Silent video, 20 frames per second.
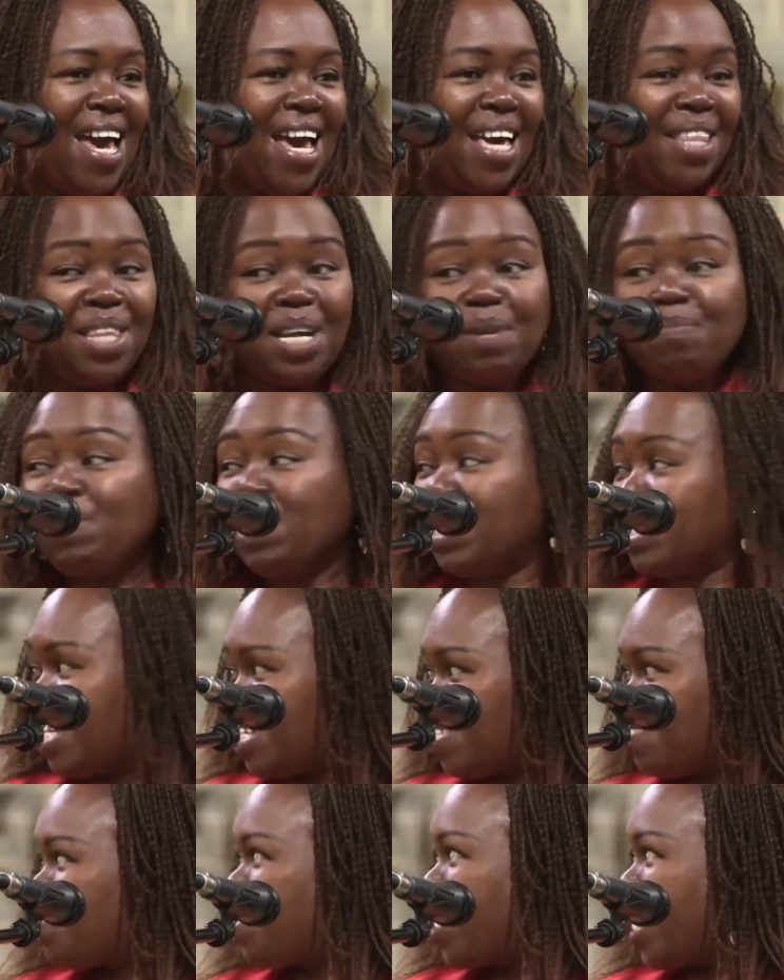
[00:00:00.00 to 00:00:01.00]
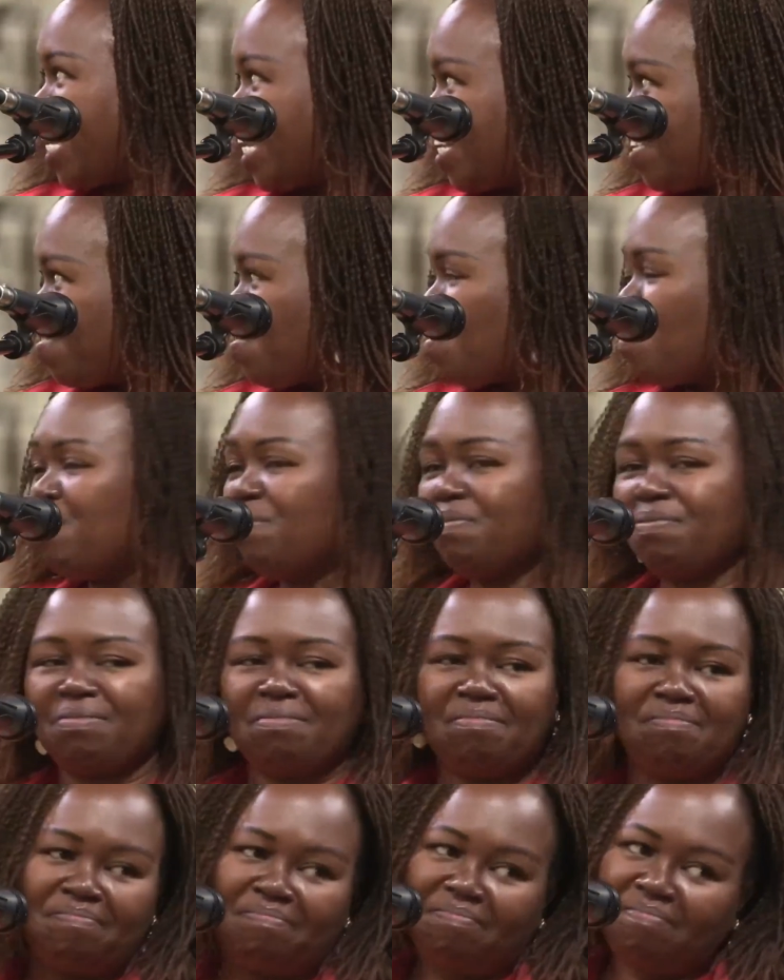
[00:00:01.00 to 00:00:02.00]
And that brings us to the end of
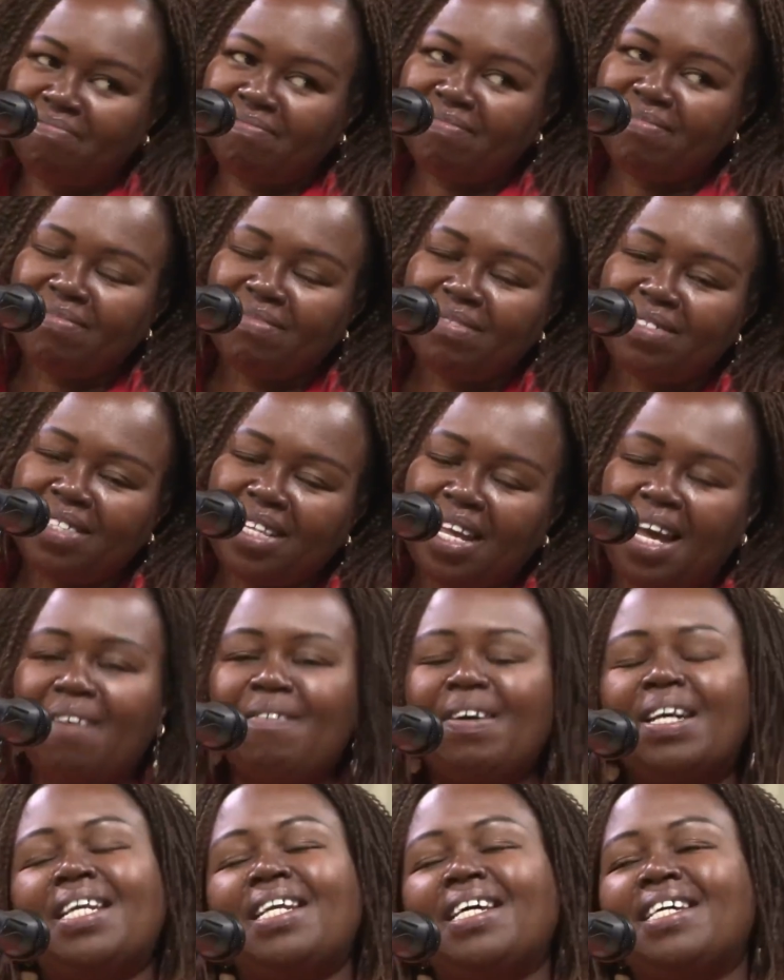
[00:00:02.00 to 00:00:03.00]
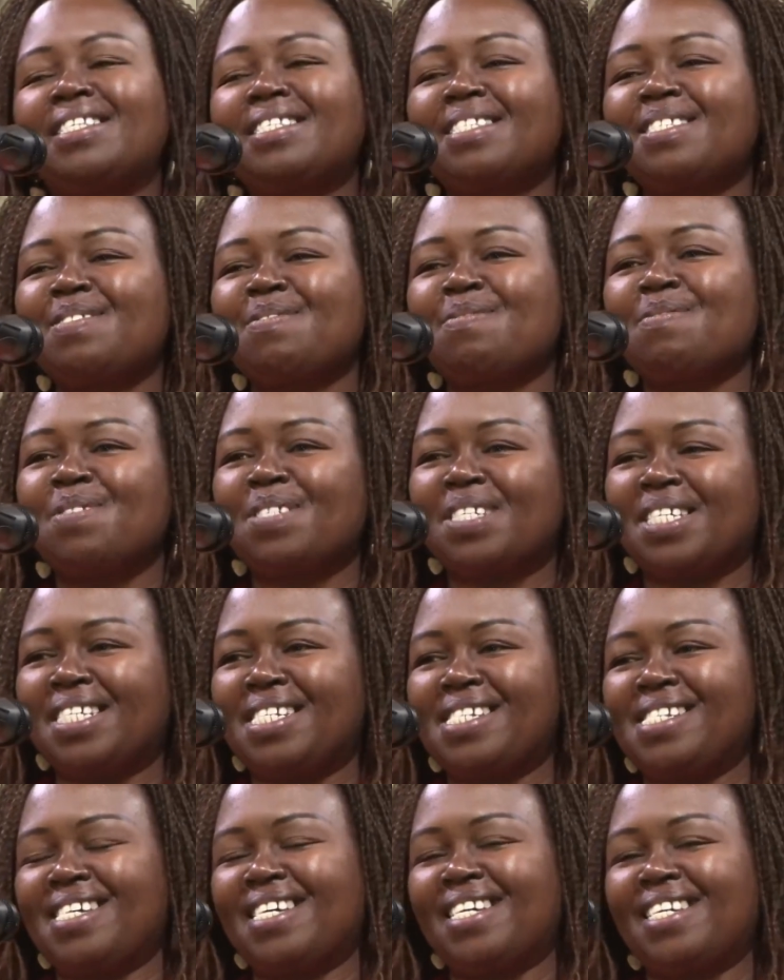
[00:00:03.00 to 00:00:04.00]
our lesson.
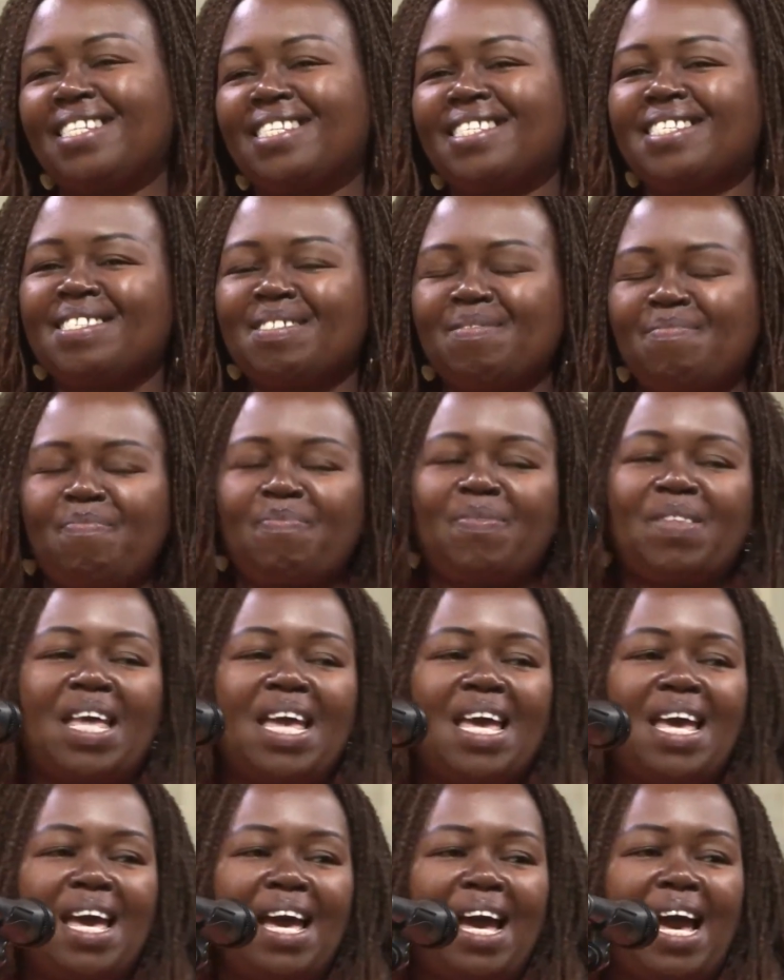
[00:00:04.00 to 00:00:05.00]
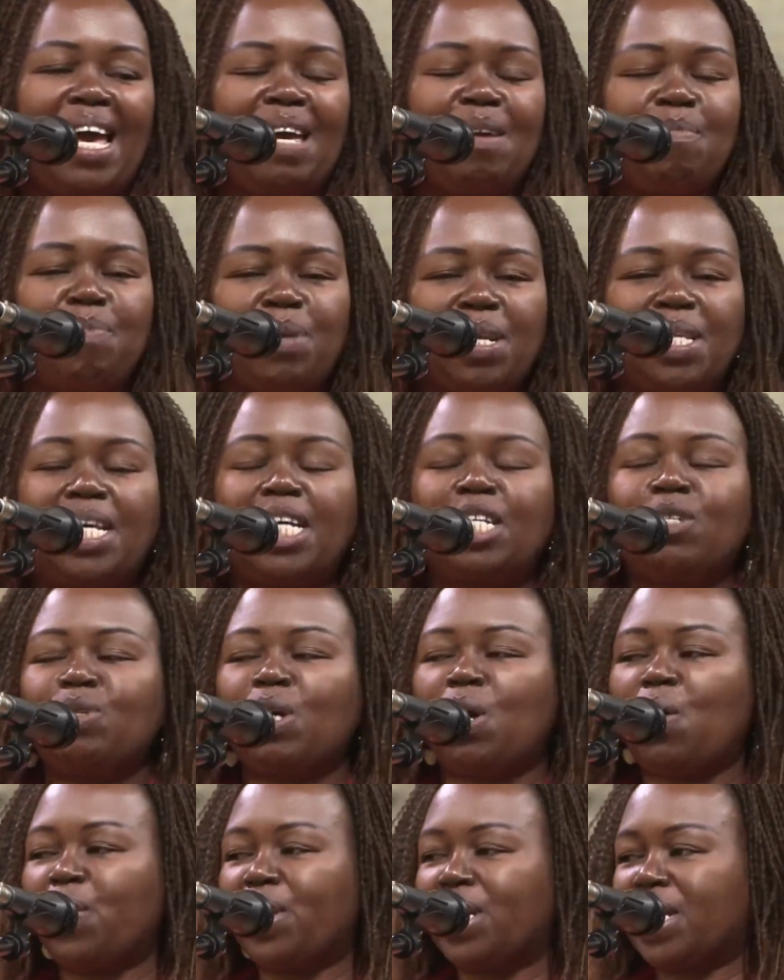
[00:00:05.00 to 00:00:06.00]
I pray that we
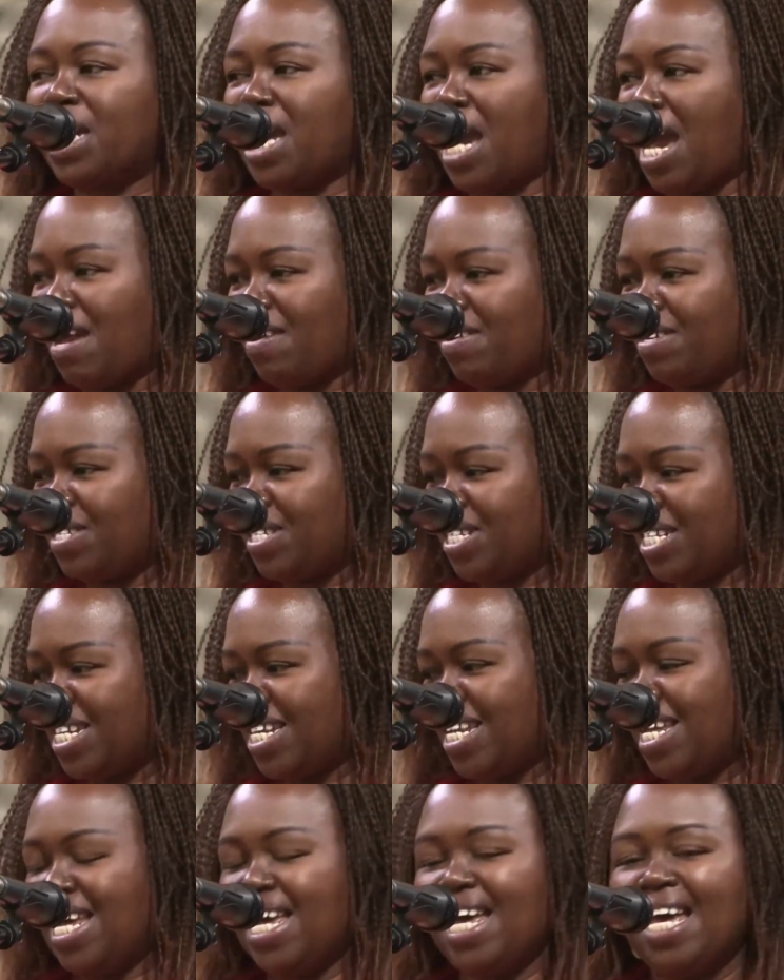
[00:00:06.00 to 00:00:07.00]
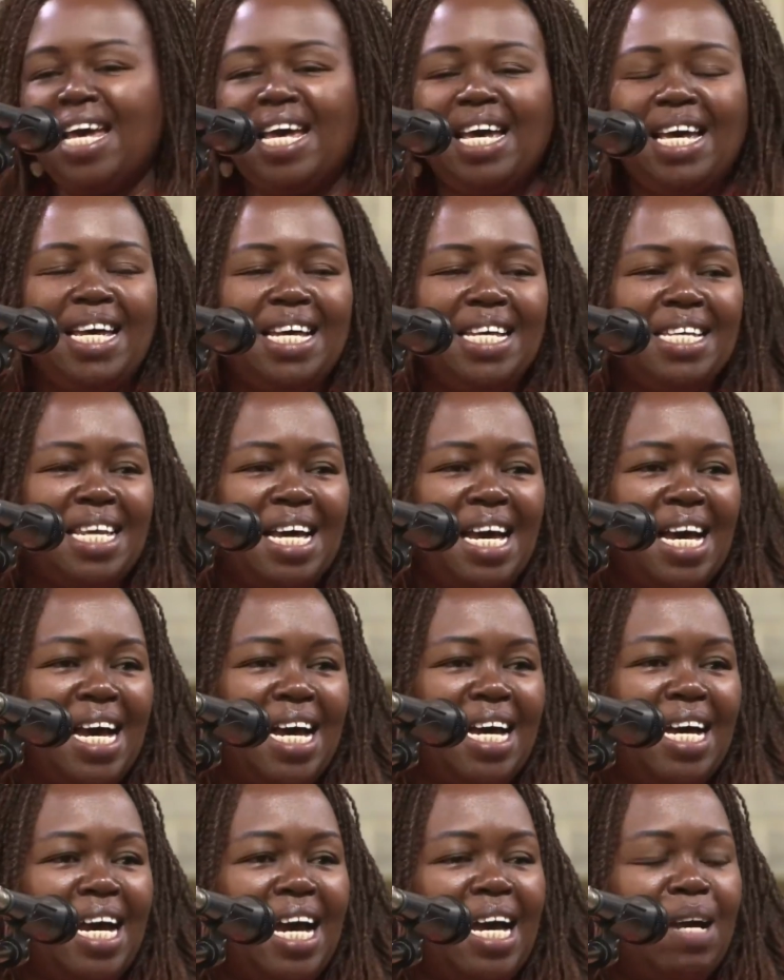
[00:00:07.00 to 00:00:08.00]
are all encouraged. Mm-hmm. Yeah,
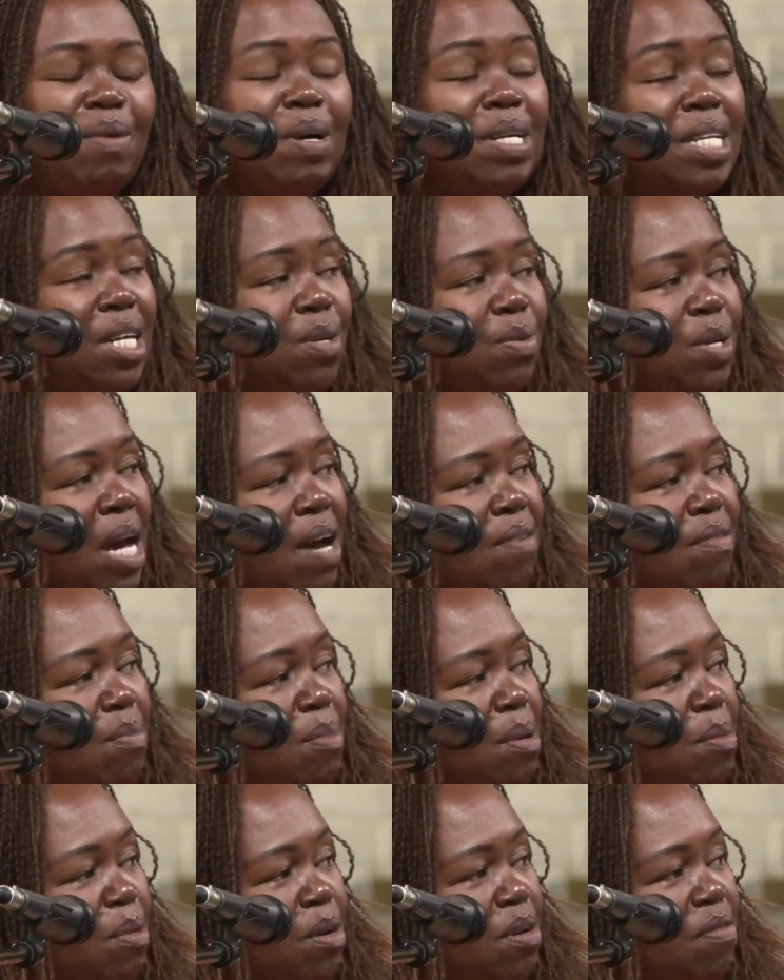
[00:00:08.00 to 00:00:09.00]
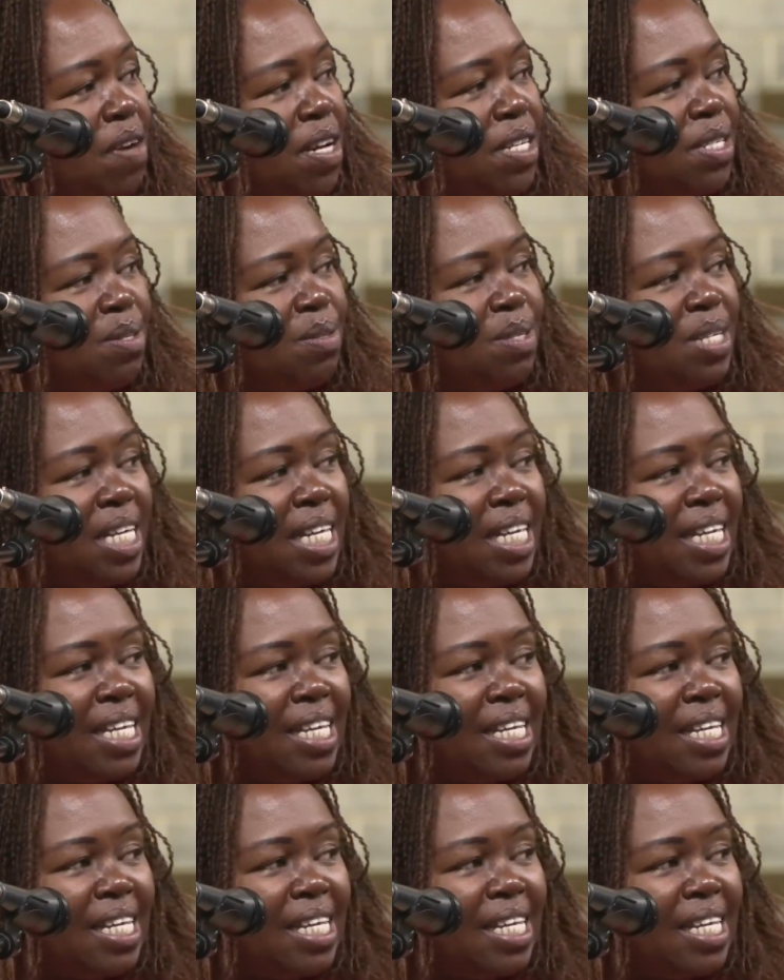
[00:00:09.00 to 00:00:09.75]
I wonder, do we have a memory verse today?